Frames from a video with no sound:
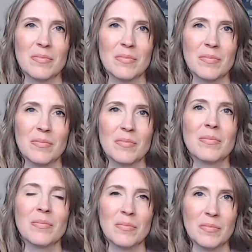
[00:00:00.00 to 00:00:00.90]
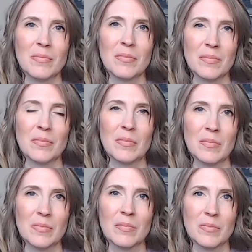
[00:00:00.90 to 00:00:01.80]

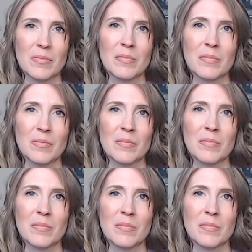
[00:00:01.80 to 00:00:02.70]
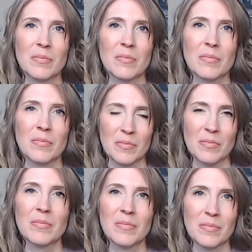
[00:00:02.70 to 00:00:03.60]

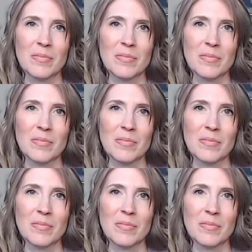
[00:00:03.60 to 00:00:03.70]
(not speaking)